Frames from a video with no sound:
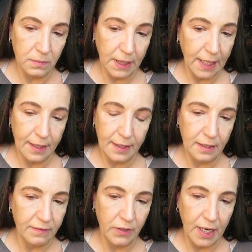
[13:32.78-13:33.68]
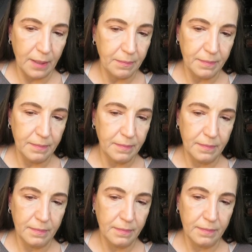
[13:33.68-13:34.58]
I can't think of her name.
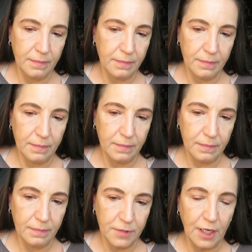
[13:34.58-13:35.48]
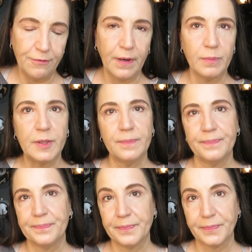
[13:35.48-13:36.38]
Jen Phelps,
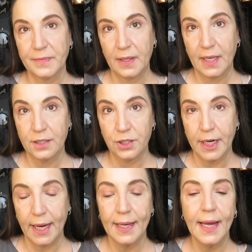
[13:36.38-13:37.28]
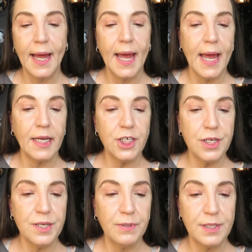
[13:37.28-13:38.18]
yesterday, and
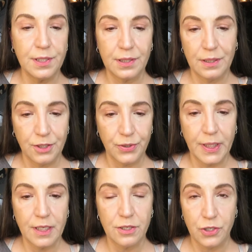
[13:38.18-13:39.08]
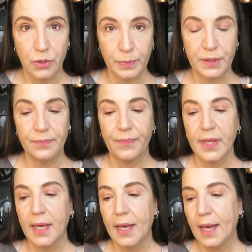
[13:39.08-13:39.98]
she was doing dupes.
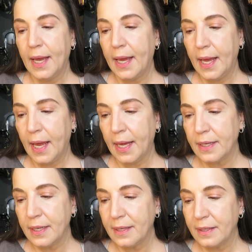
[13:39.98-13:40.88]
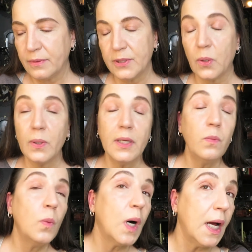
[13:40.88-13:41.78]
And there was only
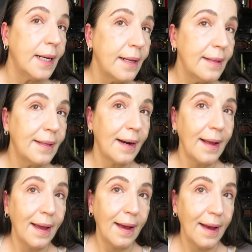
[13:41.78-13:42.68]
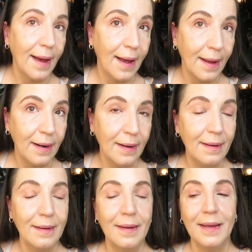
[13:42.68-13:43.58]
one that I had
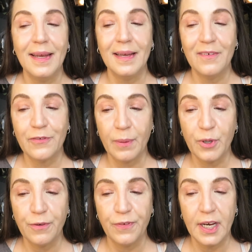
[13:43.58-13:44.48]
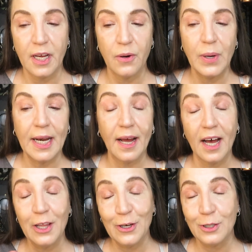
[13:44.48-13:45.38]
from her video and
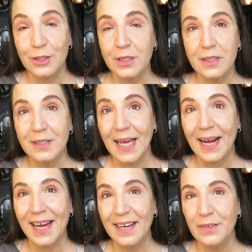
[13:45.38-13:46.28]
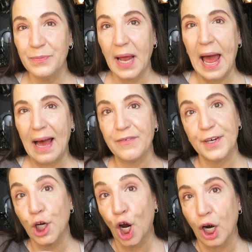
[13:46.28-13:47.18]
others that I have in
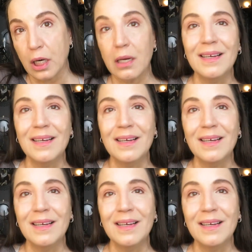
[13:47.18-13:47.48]
a cart.